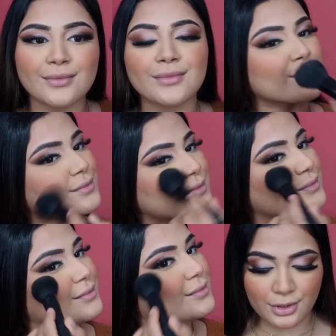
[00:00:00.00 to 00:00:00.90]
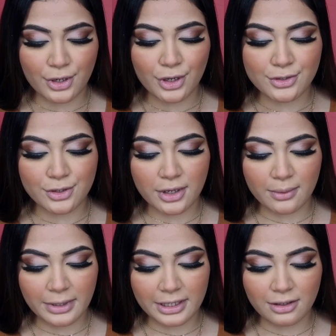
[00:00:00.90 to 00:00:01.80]
So to complete the look, I'm
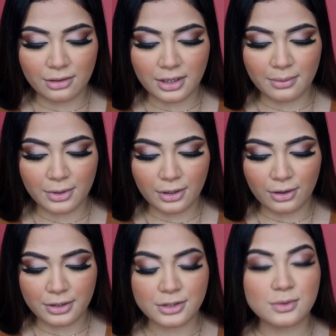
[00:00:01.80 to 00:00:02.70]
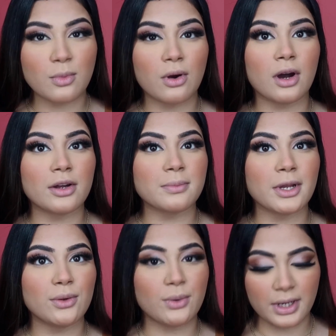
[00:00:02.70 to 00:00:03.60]
going to also smoke out my lower lash
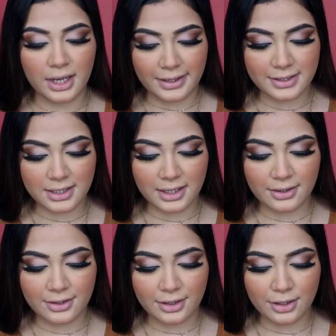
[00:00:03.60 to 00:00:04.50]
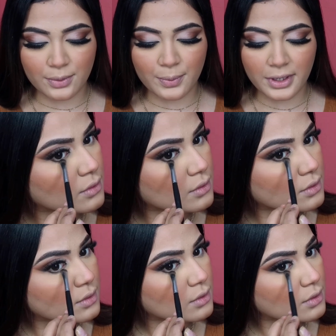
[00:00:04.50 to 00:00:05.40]
line real quick. Also,
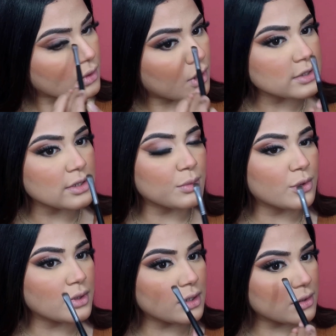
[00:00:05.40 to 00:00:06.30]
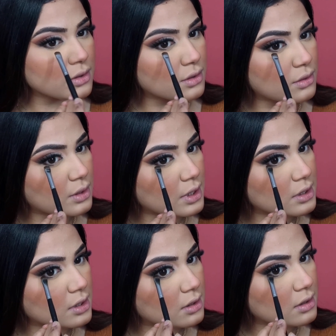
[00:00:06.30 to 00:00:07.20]
I'm only going to go until
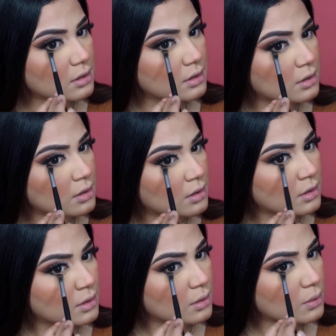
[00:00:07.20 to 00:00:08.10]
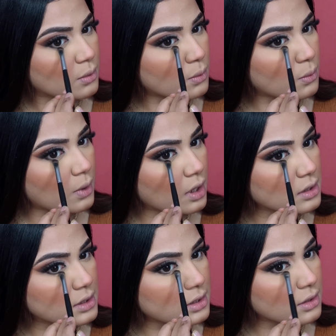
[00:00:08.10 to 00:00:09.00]
1/3 or
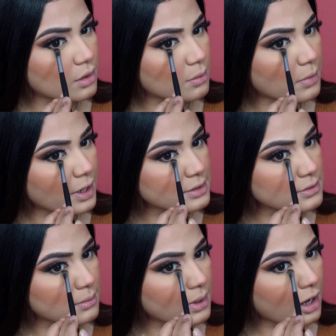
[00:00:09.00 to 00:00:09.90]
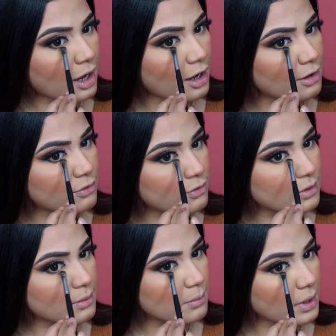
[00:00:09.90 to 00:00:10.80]
maximum half my lower
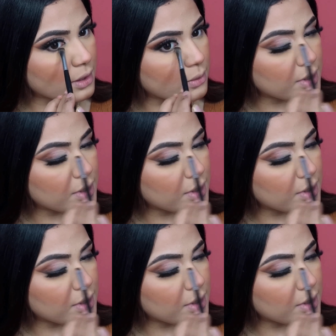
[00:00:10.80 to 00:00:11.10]
lash line,